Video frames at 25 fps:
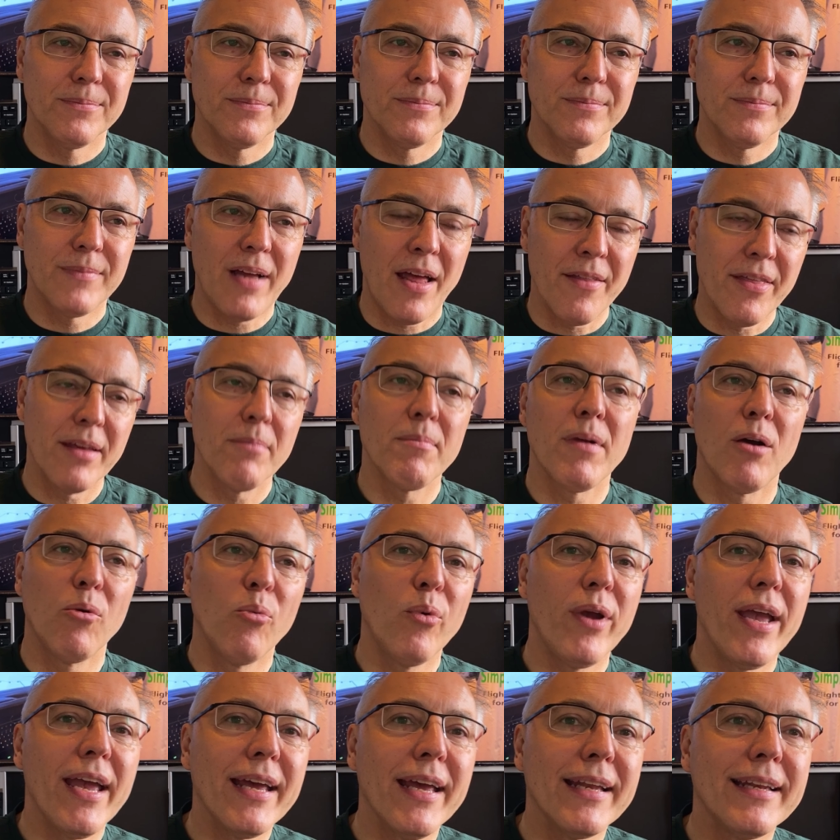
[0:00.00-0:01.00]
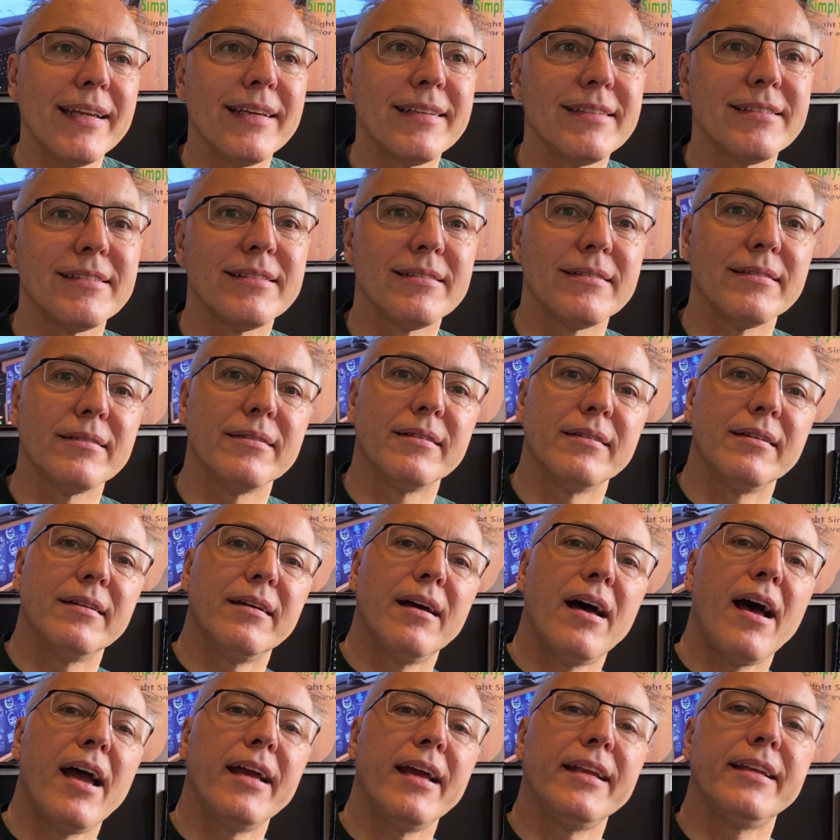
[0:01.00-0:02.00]
I think my weirdest
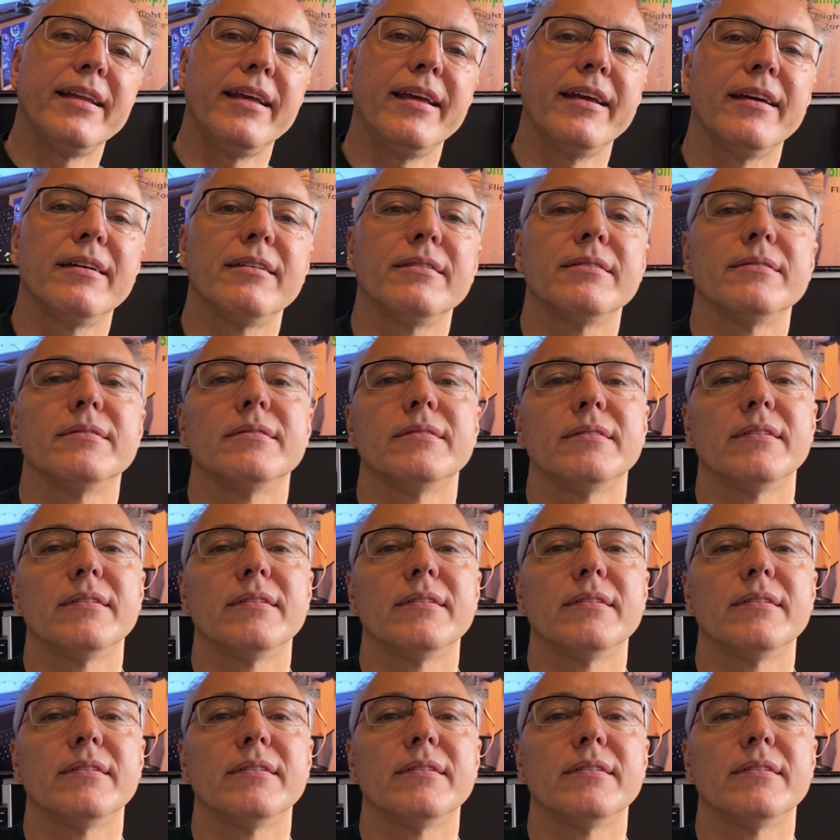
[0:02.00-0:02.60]
idea,